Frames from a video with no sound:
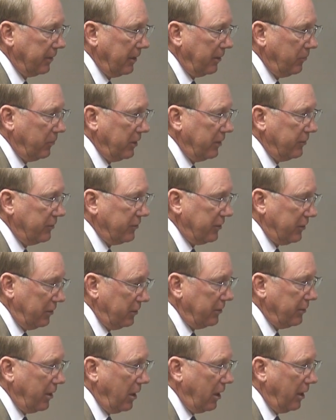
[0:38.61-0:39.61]
Can we
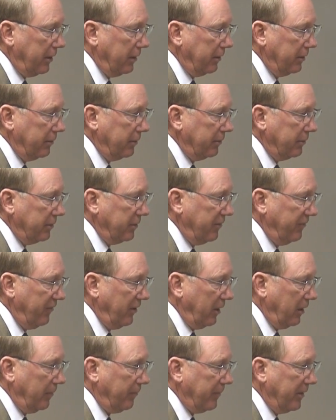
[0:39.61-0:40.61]
still not
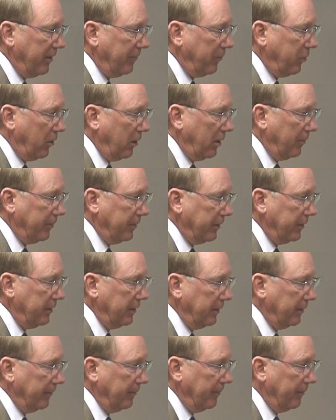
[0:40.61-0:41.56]
develop that property?